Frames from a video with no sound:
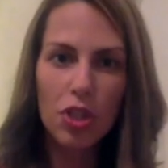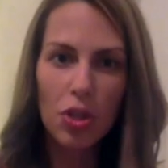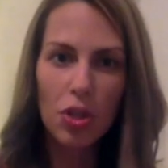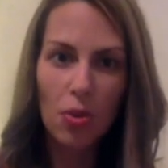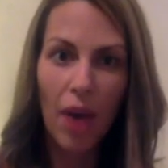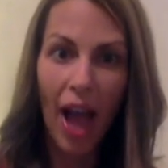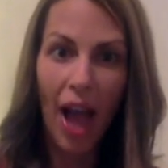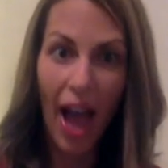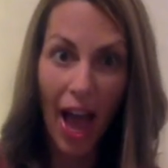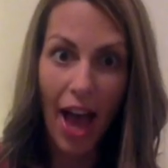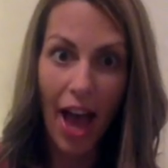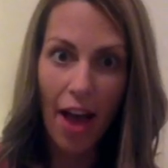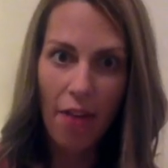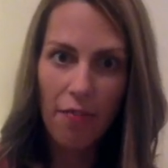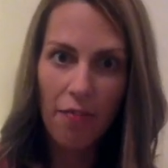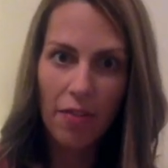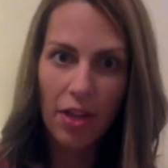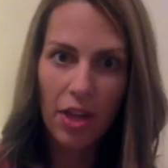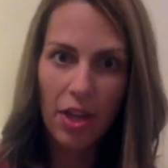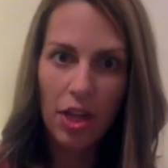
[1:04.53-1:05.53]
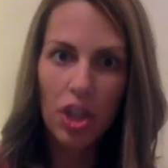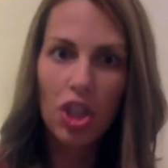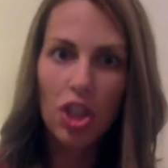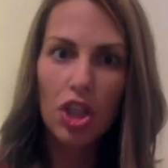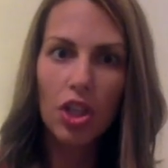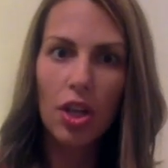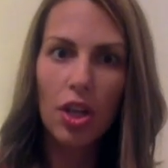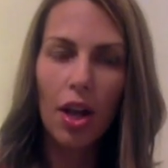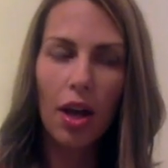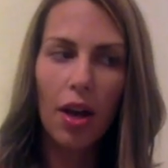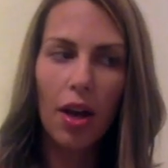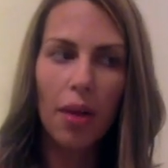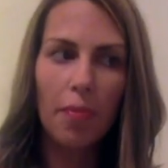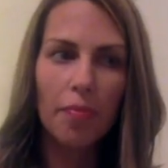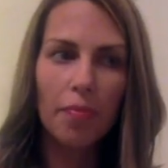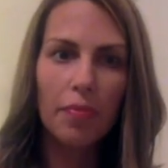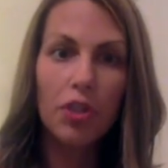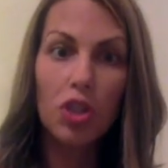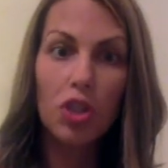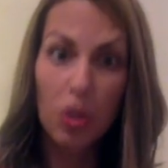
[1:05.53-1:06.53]
you have
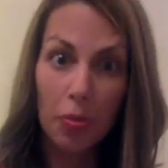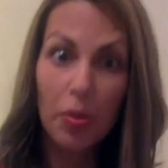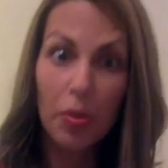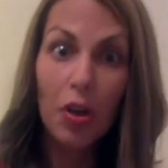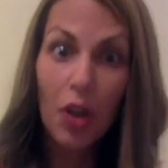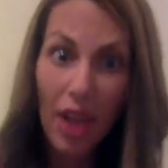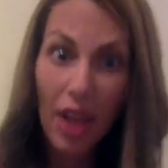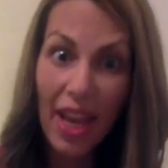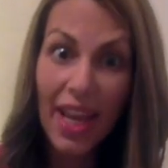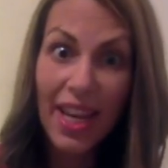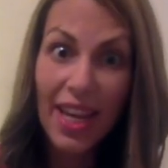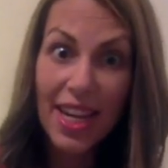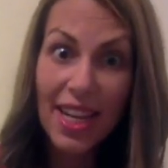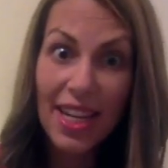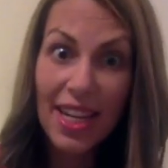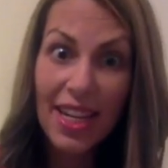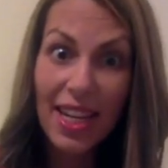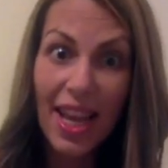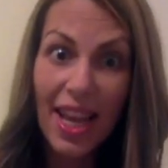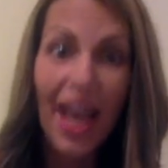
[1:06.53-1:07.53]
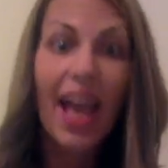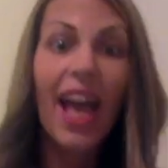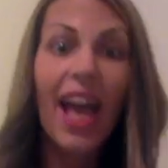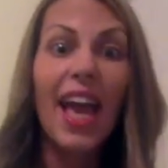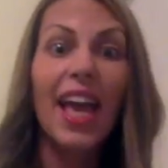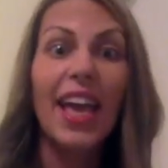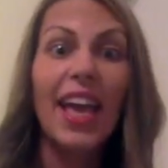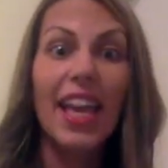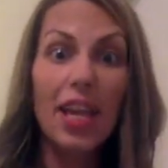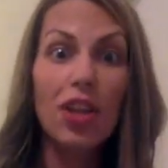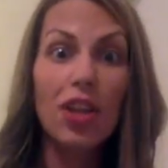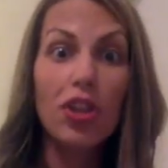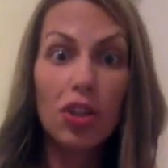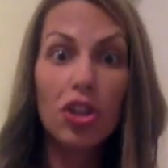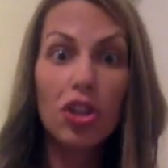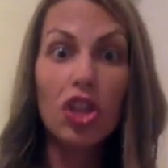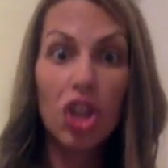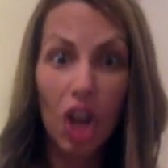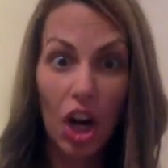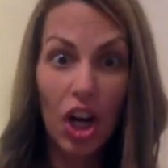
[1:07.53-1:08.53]
Jupiter in
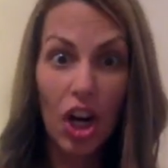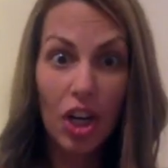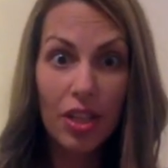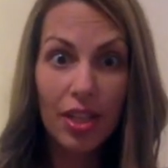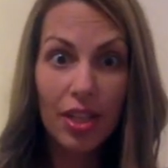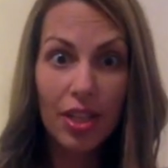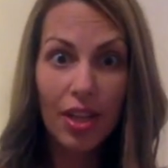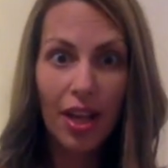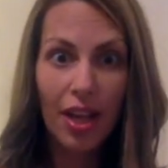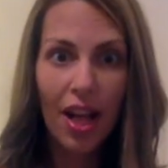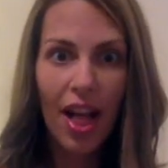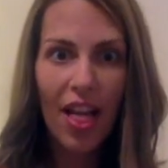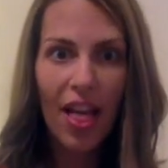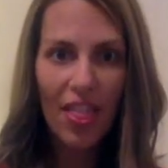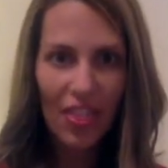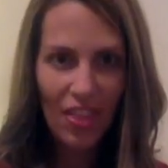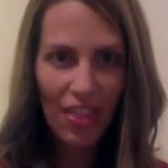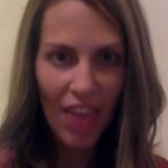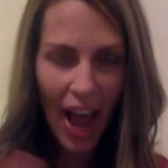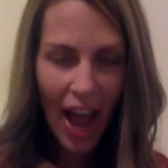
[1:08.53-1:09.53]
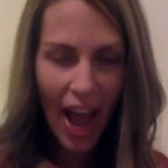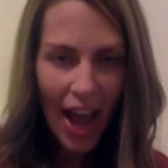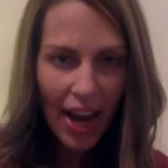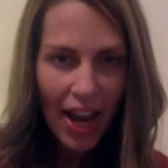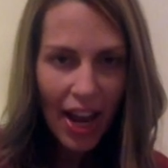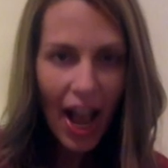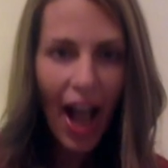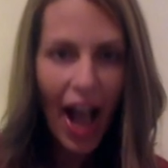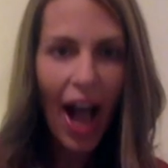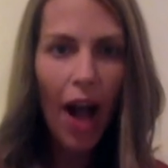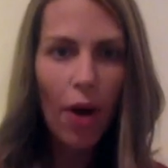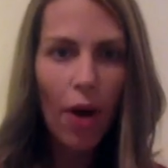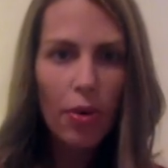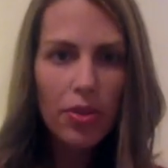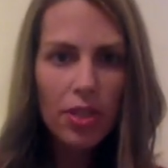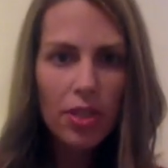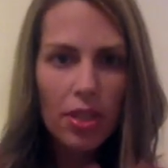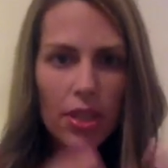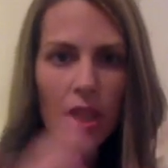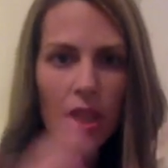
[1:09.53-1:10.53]
your chart, that
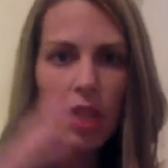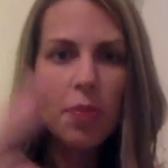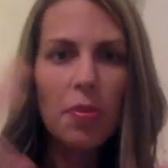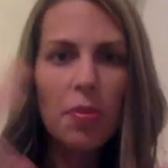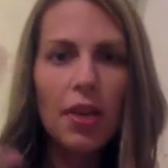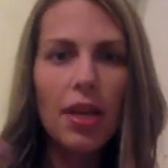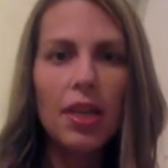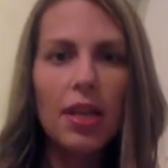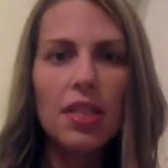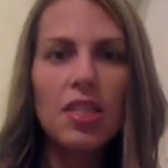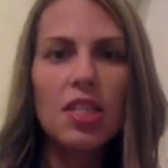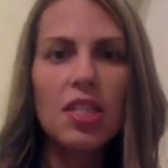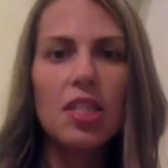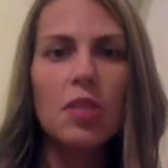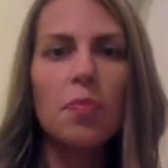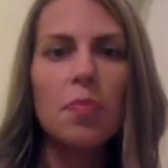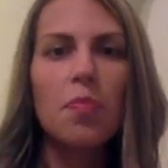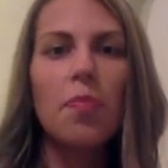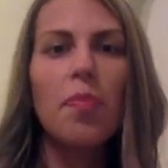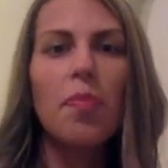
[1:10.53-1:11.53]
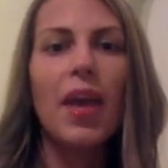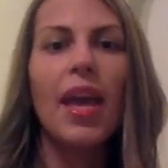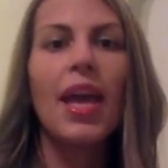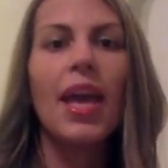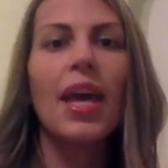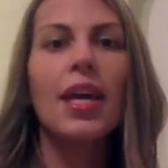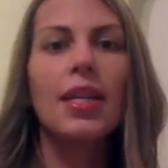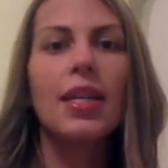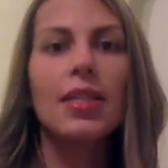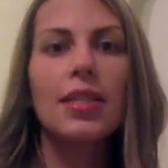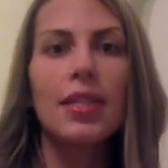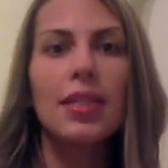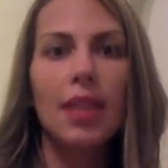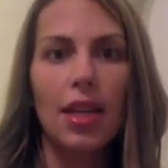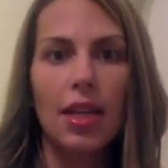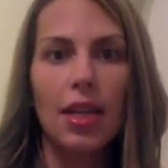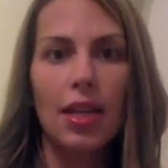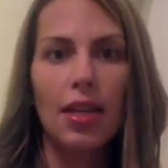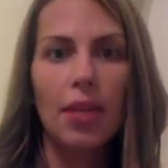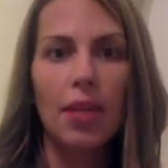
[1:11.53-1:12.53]
house is going to be
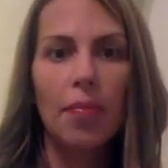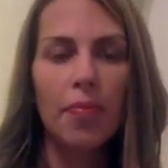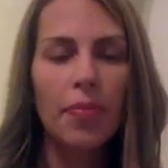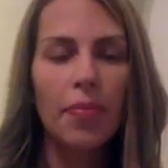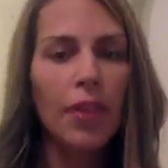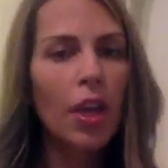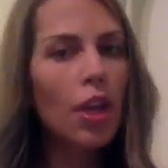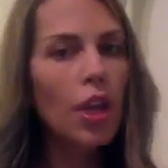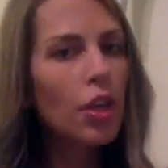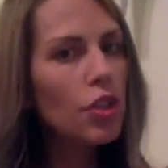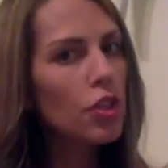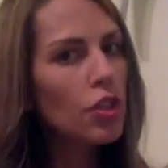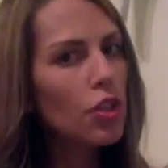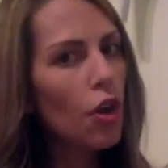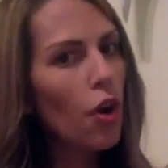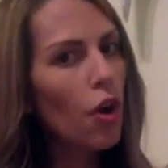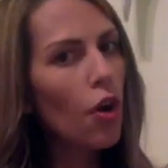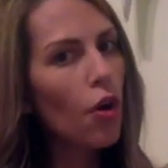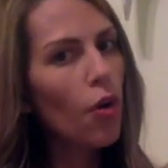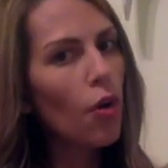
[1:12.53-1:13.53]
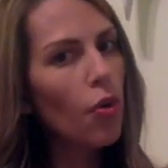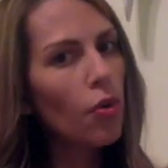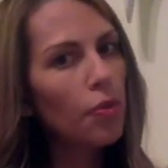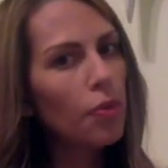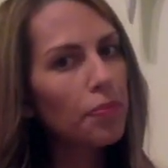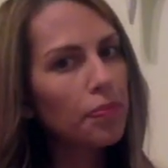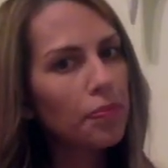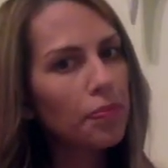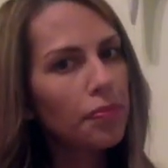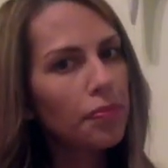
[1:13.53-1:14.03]
expanded. So,